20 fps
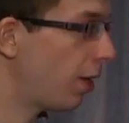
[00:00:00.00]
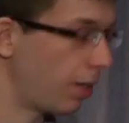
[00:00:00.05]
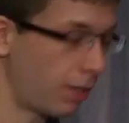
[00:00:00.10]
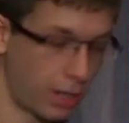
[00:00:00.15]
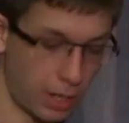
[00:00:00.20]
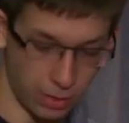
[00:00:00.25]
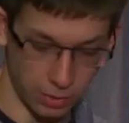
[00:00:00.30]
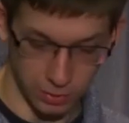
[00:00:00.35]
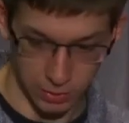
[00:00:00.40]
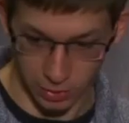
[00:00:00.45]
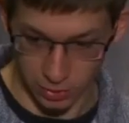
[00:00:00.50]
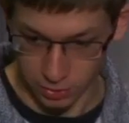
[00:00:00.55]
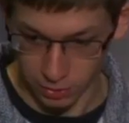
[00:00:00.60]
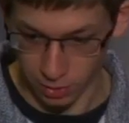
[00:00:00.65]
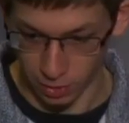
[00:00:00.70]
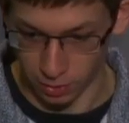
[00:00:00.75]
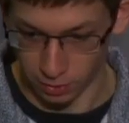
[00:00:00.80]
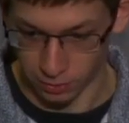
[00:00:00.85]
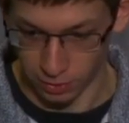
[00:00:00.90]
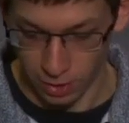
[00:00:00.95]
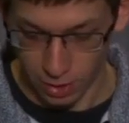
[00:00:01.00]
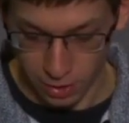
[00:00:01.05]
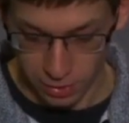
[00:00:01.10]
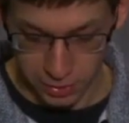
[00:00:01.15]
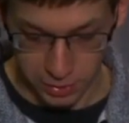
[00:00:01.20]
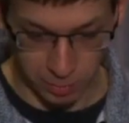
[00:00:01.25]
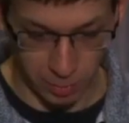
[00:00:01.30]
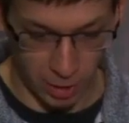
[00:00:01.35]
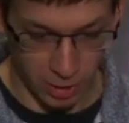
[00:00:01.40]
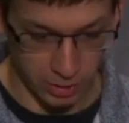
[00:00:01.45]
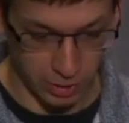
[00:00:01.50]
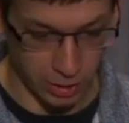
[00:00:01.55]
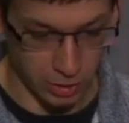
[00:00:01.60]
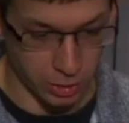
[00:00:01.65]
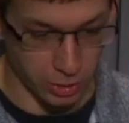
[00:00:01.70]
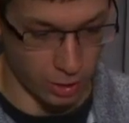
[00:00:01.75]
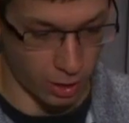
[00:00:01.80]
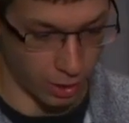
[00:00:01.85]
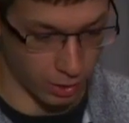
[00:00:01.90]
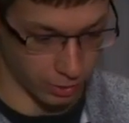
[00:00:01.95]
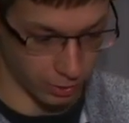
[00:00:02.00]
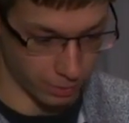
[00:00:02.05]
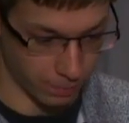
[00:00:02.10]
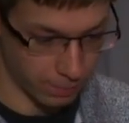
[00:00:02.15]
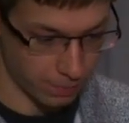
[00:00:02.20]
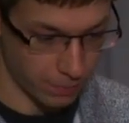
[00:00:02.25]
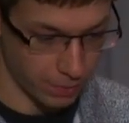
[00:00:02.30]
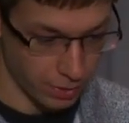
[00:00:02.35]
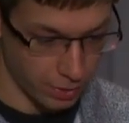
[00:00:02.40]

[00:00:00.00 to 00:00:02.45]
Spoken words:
analysis, called SPARC and Shark.